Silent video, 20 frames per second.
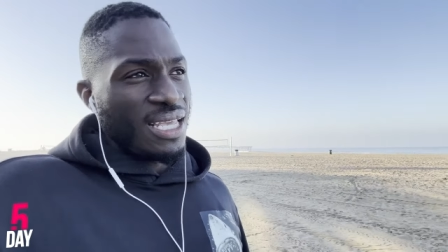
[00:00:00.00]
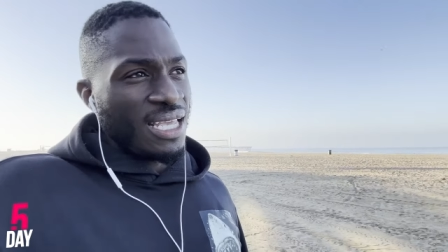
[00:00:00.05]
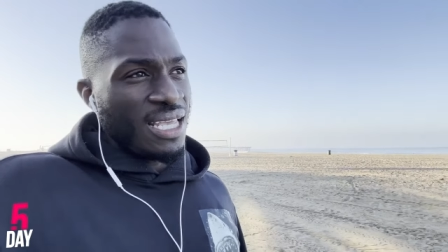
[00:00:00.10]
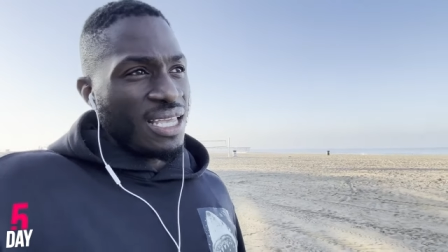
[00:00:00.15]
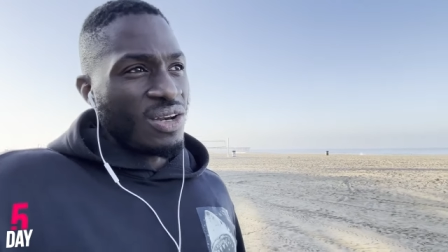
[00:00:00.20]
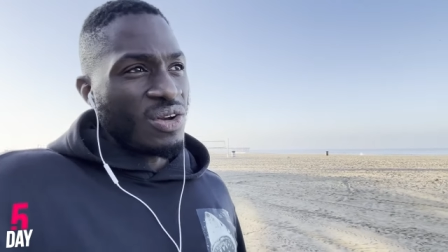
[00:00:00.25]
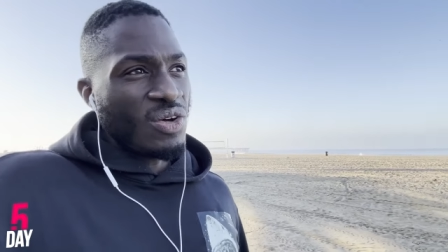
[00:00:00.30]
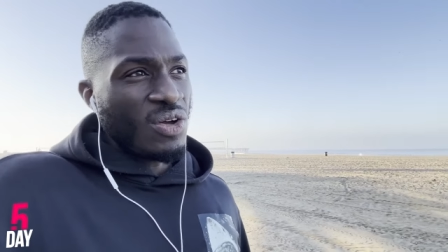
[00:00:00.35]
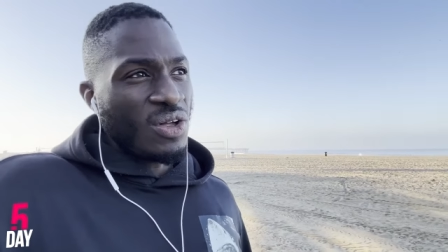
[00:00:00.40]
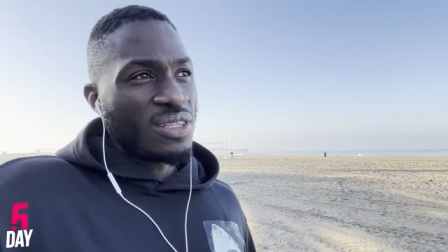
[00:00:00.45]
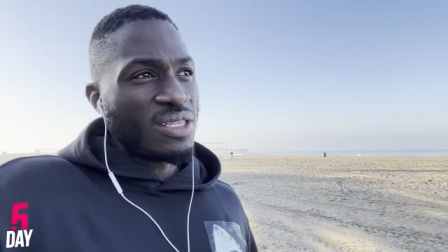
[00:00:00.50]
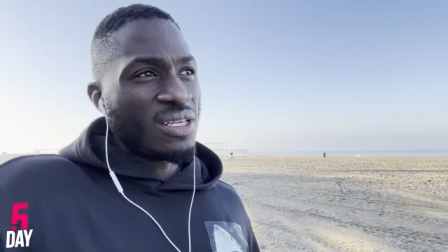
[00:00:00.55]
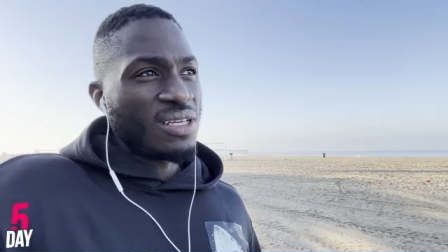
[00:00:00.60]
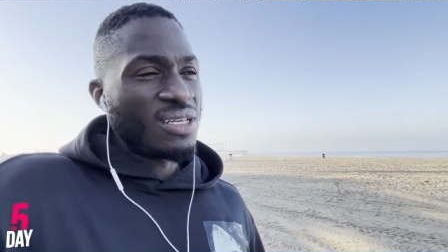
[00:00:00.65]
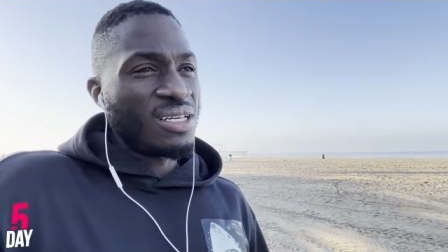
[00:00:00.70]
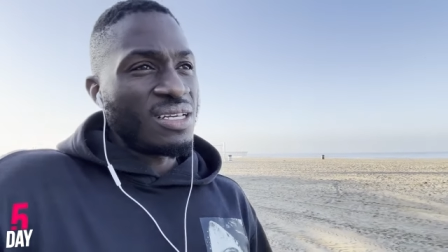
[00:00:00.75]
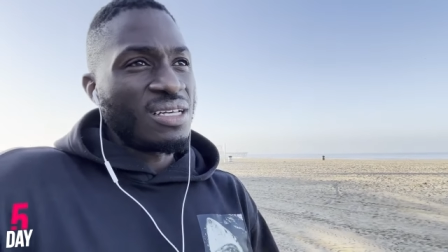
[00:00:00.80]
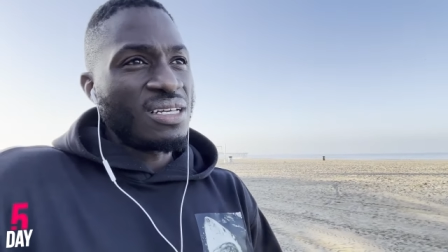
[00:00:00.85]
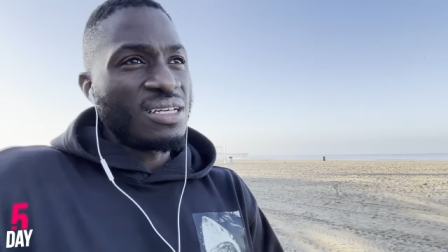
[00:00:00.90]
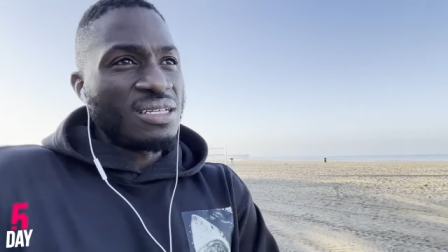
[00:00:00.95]
and all
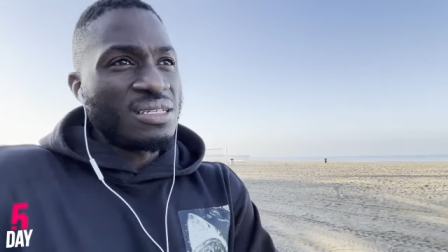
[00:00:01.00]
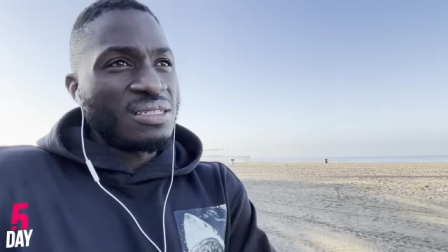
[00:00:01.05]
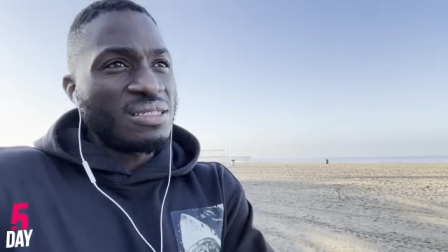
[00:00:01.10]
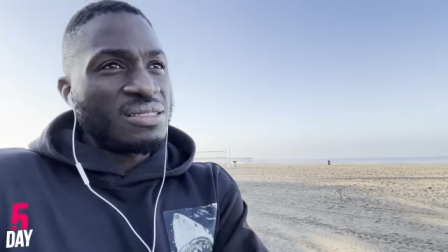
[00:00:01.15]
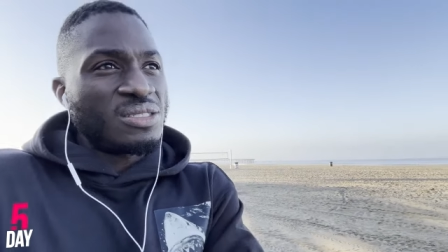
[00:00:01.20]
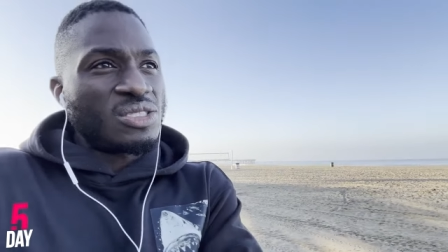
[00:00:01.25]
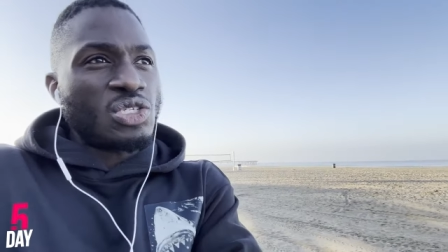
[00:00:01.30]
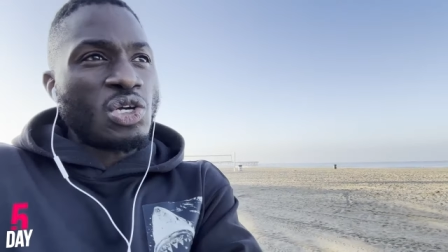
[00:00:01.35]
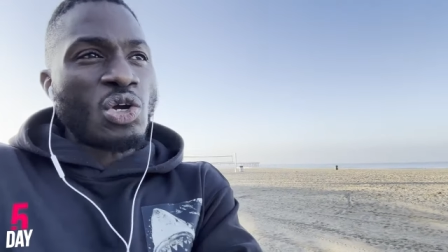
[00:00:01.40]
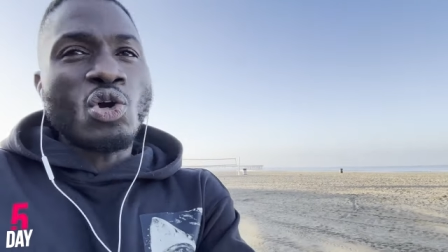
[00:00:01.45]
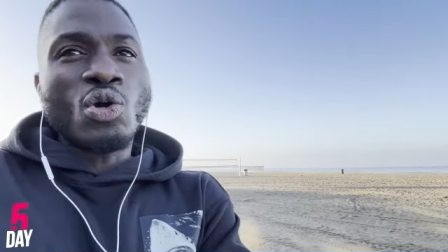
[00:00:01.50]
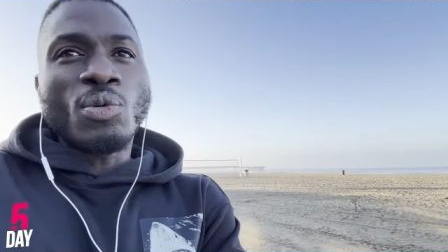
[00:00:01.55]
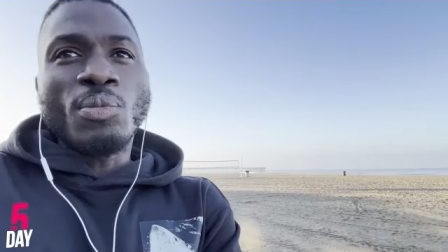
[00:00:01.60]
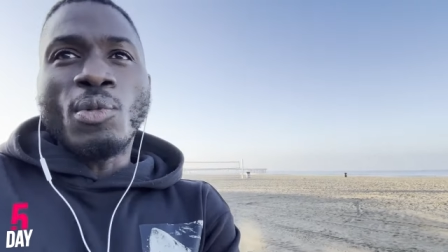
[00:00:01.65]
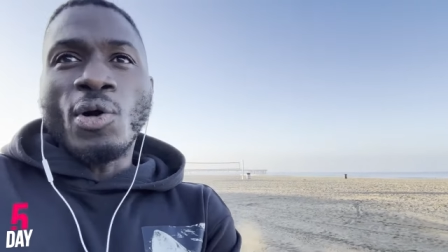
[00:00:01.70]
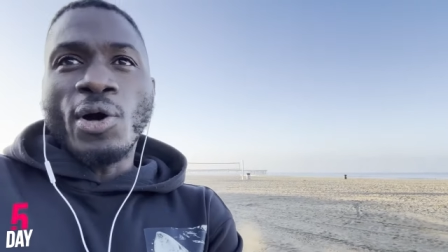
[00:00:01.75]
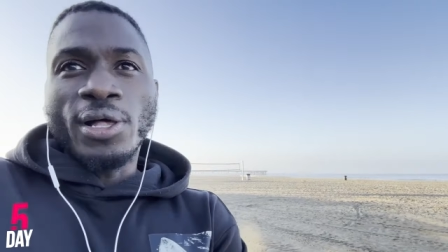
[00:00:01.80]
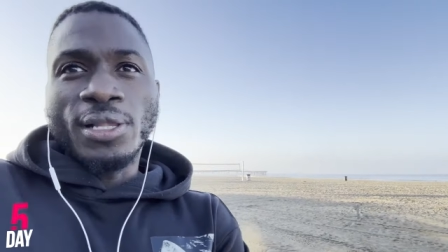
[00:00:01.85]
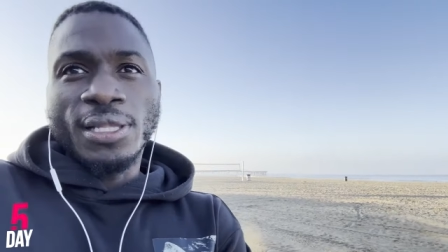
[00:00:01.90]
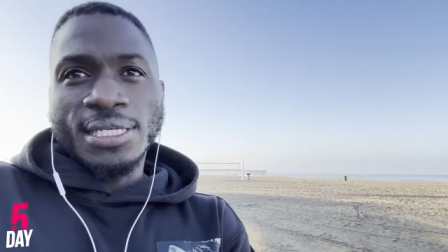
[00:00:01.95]
the
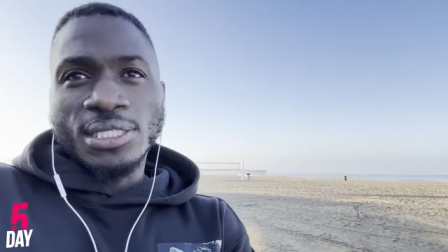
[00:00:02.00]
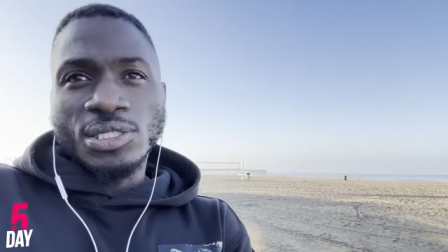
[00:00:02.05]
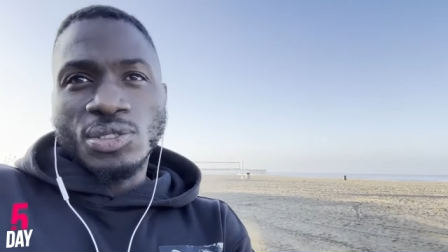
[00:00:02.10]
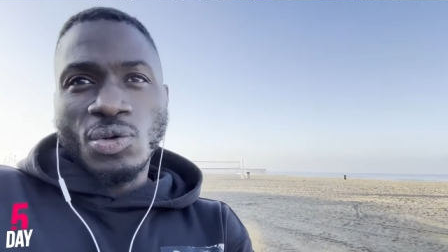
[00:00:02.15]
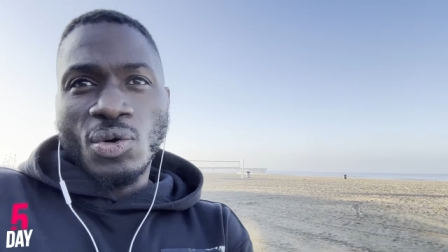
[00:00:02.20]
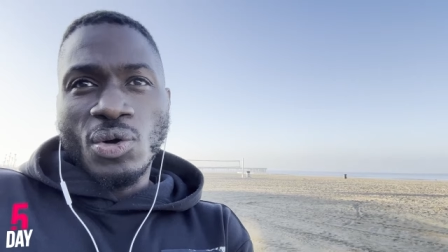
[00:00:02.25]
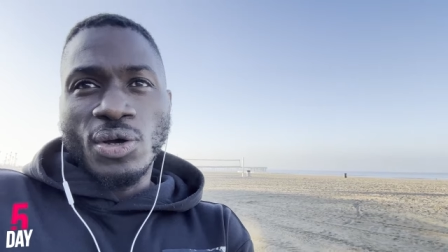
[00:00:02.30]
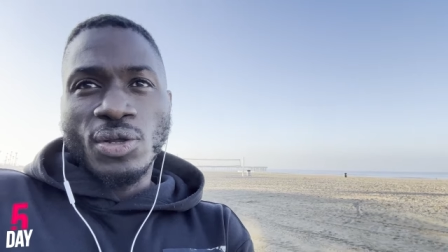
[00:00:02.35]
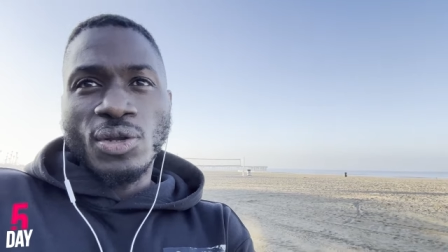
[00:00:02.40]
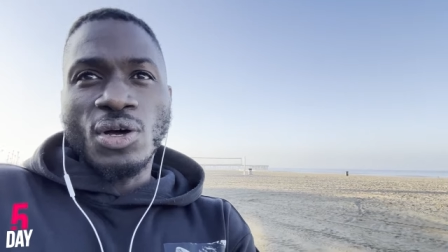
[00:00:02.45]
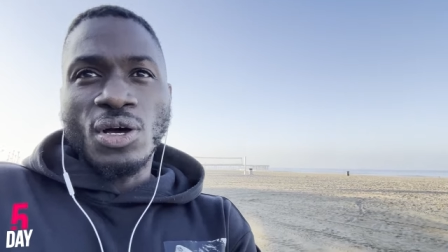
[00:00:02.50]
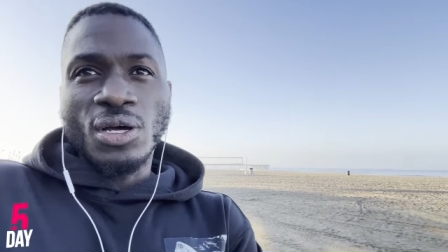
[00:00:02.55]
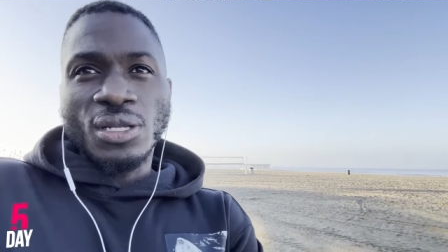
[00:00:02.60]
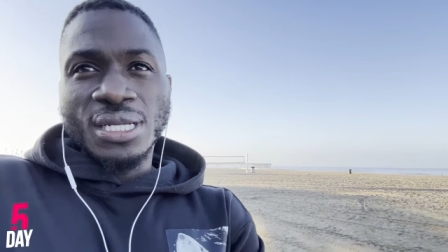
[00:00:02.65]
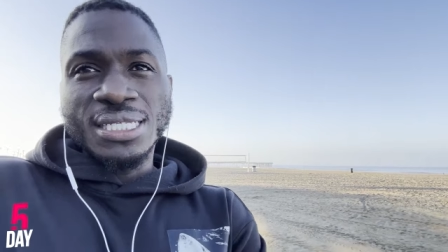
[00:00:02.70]
turmoil that's going on,